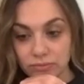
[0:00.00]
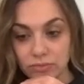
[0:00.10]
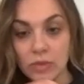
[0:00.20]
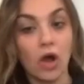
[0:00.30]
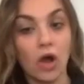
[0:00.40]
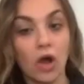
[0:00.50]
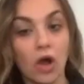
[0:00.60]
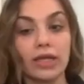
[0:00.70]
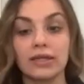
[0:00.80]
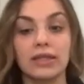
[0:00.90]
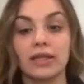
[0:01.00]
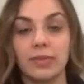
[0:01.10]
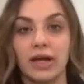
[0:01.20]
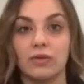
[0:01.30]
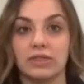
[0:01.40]
all I could think
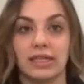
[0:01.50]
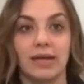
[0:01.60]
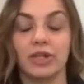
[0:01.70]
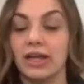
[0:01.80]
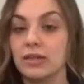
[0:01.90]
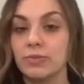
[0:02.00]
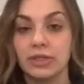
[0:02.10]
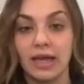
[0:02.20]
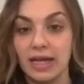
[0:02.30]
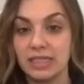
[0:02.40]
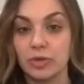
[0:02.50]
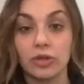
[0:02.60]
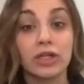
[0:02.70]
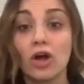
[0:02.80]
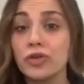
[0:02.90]
about was like, I'm going to end up in the hospital,
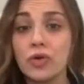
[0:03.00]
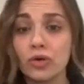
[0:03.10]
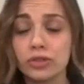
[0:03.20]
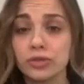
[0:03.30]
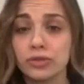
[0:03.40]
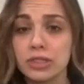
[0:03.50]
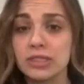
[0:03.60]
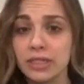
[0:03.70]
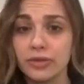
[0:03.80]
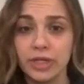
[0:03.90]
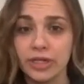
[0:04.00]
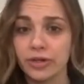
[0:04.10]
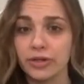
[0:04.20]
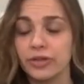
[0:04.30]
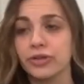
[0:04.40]
like all the horror stories that you
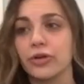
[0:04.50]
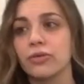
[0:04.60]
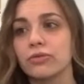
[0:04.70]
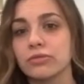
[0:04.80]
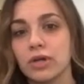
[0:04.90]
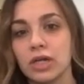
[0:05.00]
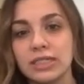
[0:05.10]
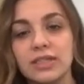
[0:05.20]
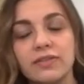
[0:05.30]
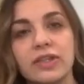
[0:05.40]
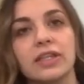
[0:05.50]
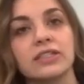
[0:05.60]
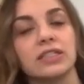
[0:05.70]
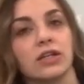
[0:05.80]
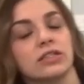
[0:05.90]
hear, you know, on TV
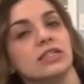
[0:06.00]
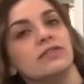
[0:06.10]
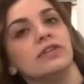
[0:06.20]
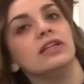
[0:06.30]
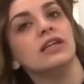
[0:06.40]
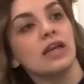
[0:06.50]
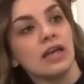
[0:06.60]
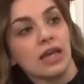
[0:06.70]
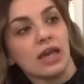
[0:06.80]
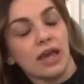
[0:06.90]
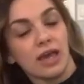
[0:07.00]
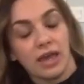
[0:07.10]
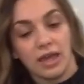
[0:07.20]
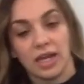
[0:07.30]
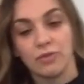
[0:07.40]
and see on TV.
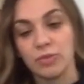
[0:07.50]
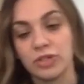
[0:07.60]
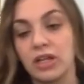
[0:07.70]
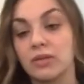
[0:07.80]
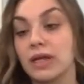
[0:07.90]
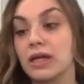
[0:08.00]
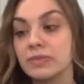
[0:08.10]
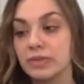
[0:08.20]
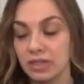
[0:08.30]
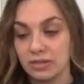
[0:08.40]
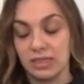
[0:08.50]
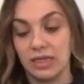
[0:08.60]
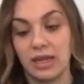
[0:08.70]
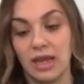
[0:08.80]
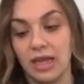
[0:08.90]
And I remember telling my husband, I was like,